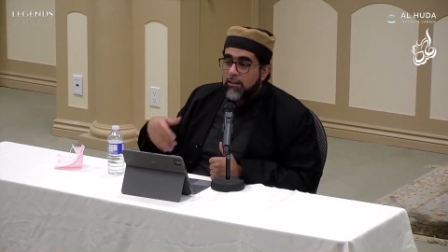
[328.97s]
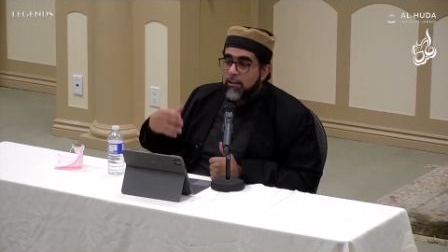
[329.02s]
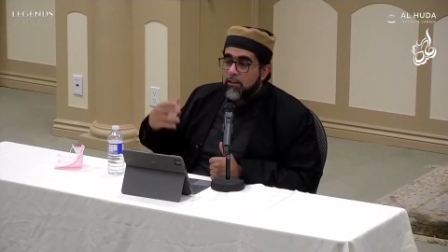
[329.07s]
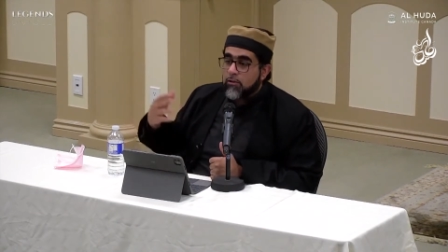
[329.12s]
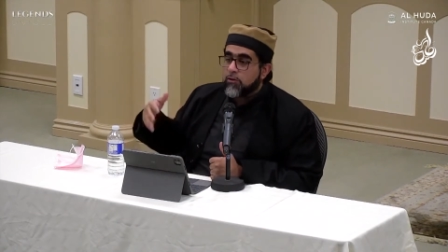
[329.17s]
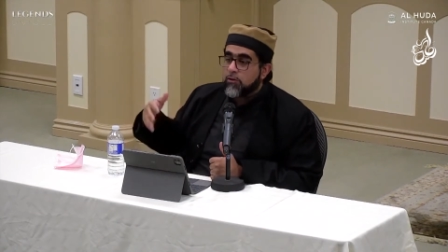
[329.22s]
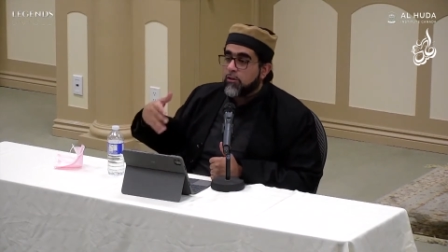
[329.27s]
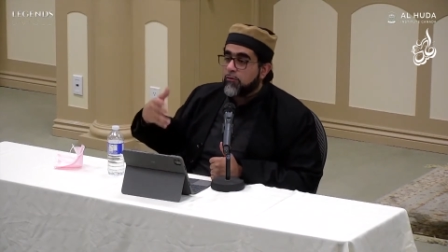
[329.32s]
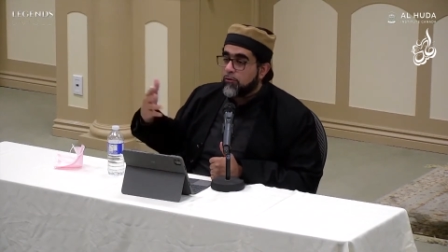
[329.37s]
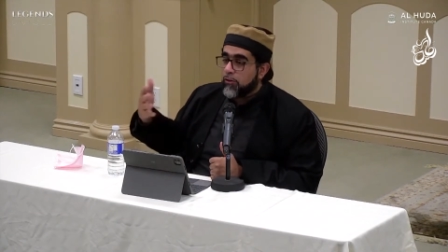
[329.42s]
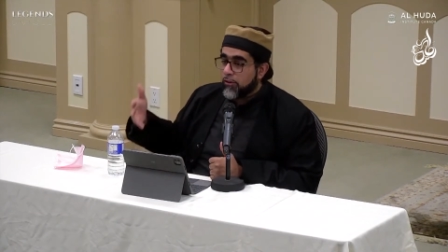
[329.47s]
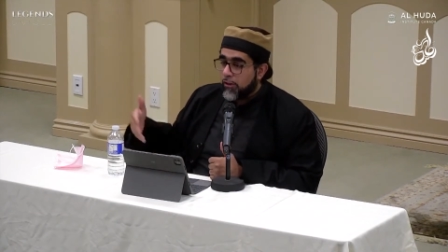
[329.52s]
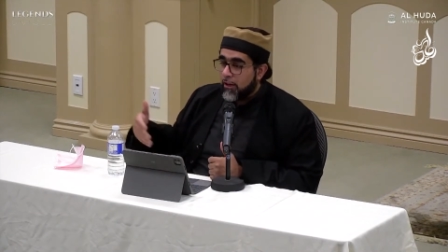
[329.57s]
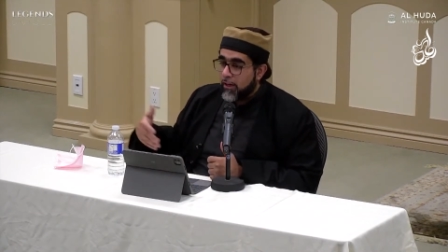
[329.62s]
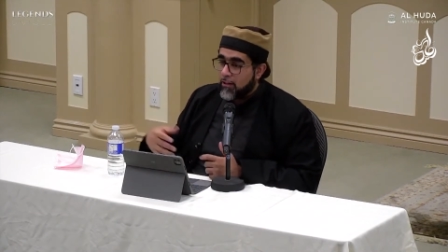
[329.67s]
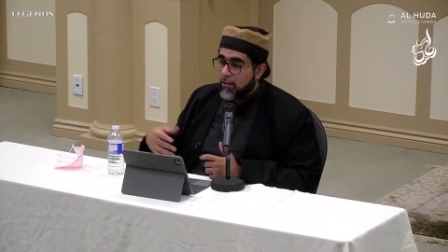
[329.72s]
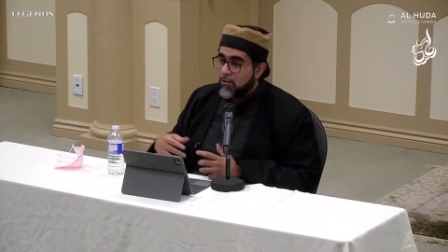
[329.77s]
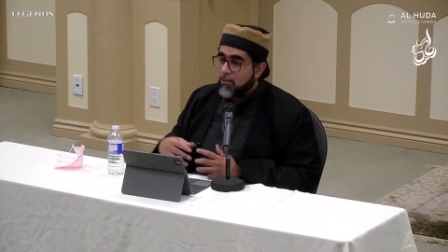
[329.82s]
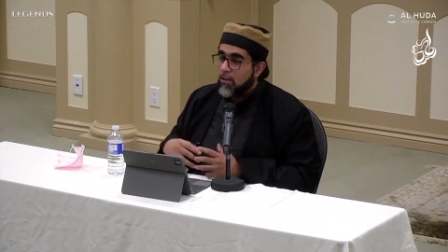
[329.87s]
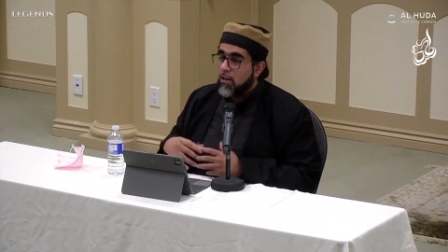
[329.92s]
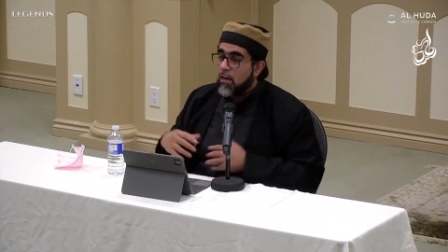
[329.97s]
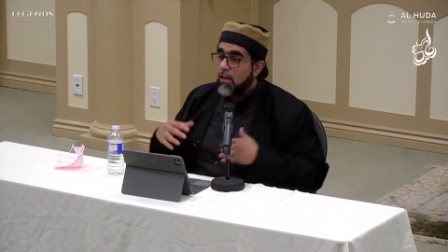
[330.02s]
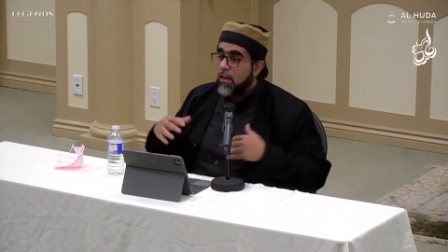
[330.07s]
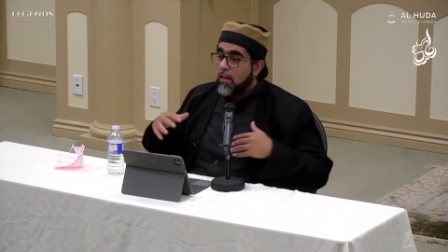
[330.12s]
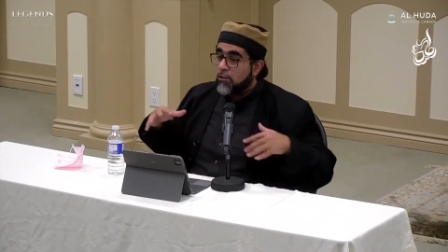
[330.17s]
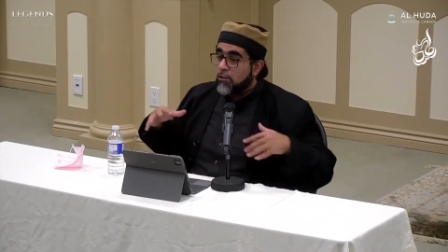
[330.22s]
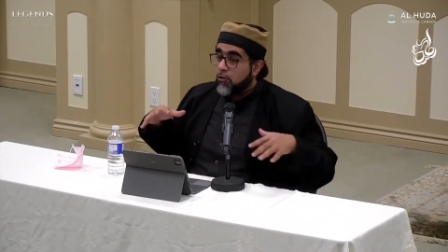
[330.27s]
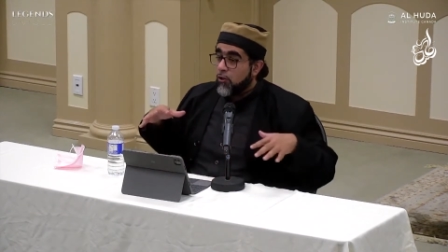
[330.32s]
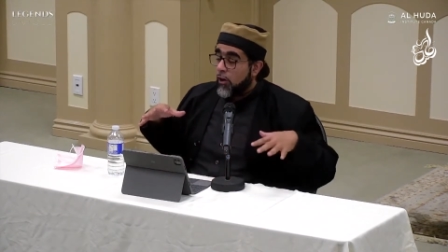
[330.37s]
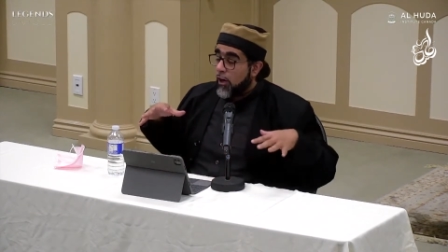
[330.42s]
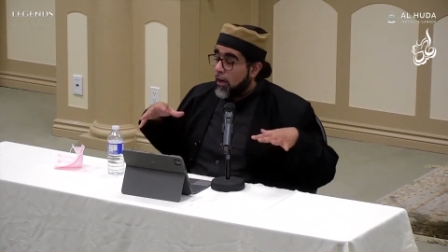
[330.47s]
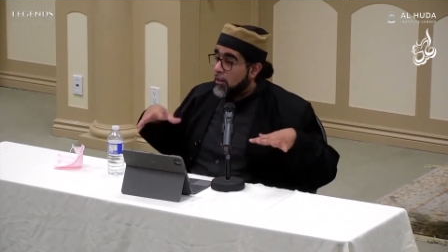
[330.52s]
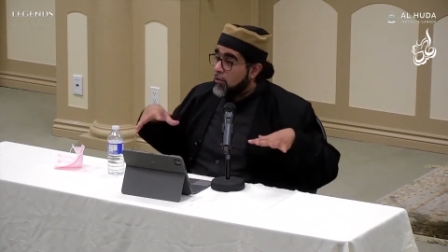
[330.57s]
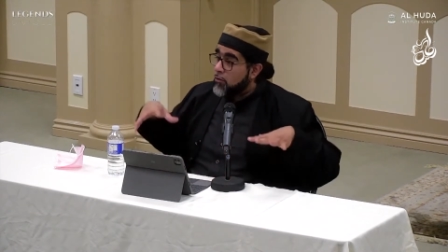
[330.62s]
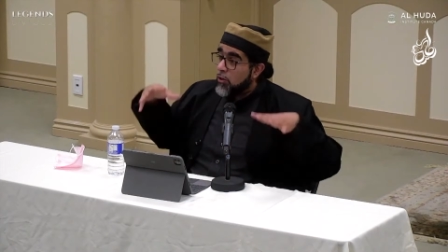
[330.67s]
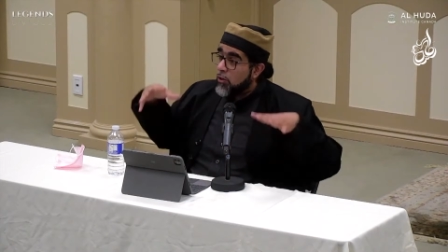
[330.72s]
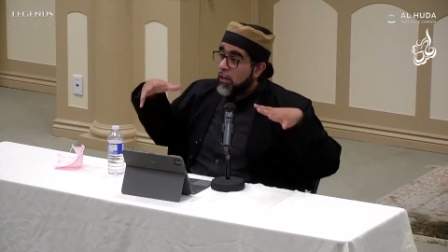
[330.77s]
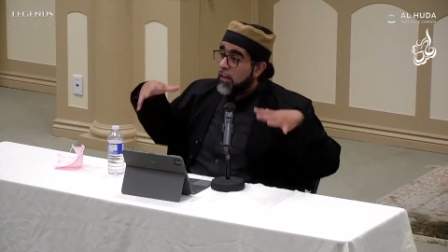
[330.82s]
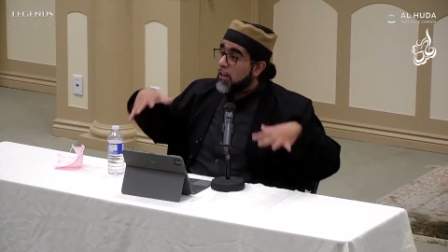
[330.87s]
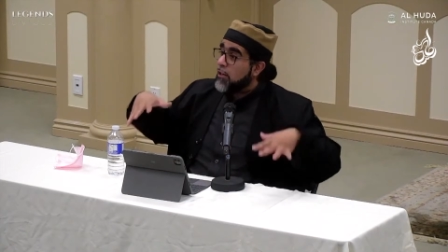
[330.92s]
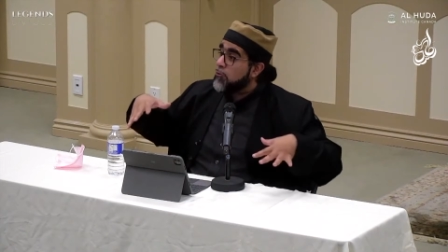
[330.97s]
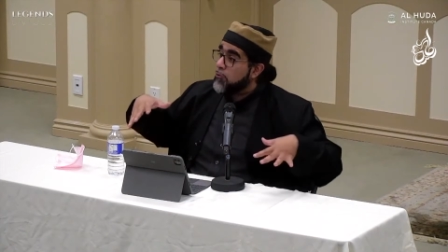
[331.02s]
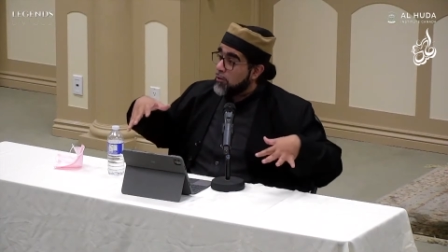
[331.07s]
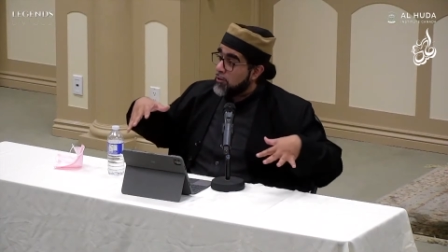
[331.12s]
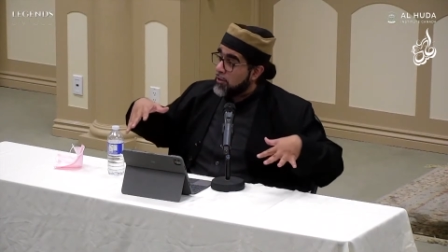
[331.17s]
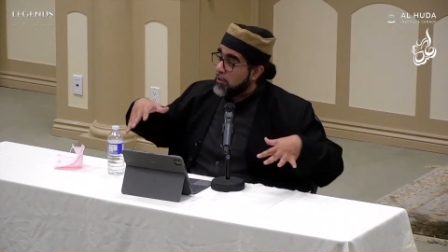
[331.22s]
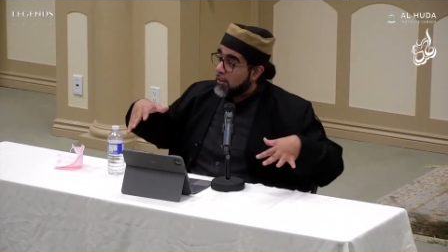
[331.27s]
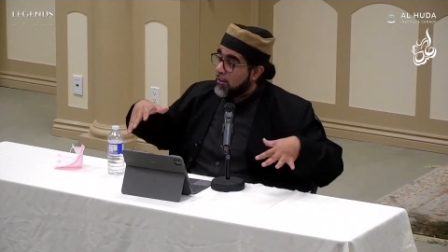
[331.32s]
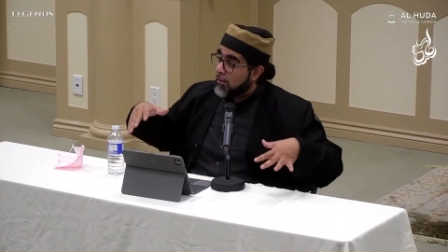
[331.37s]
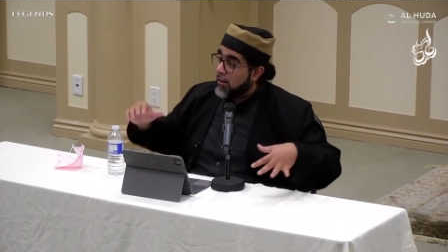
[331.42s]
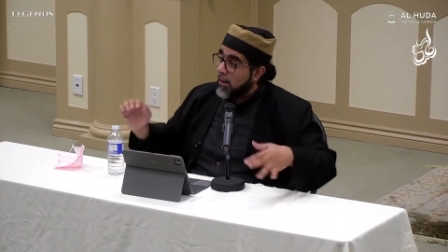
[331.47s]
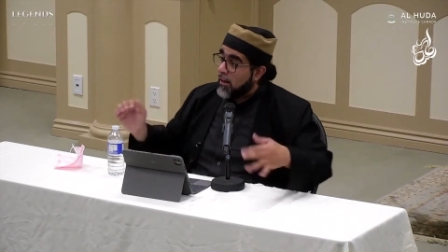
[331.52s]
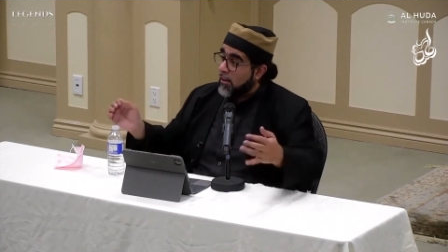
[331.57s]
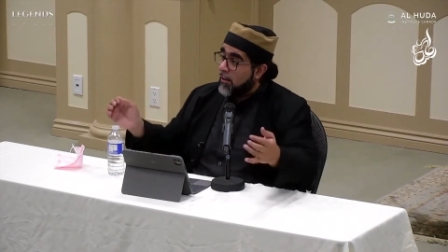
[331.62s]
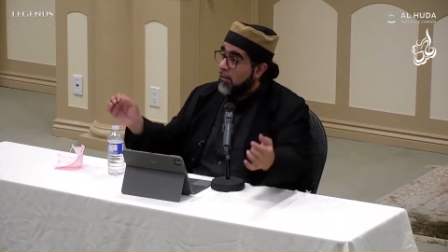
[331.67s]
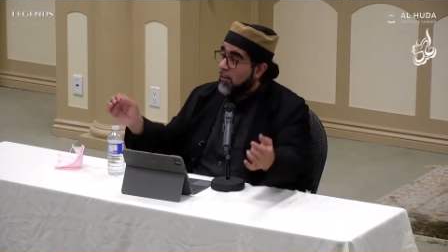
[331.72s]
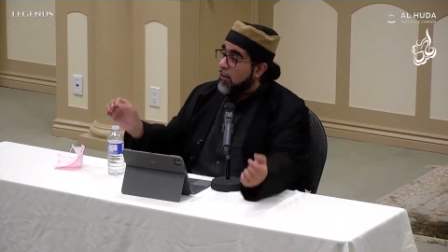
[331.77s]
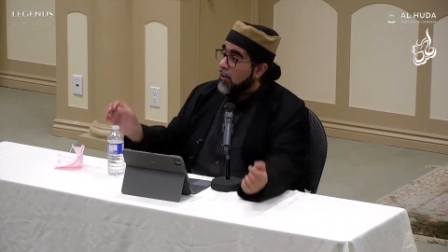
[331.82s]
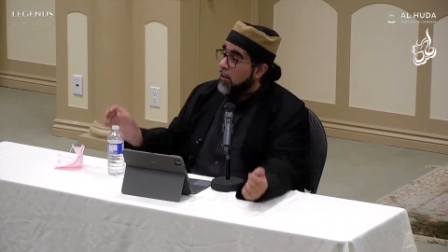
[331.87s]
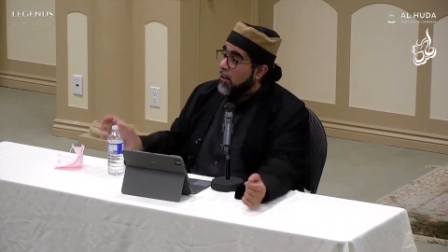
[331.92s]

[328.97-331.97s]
they do different things. So here's a really interesting thing.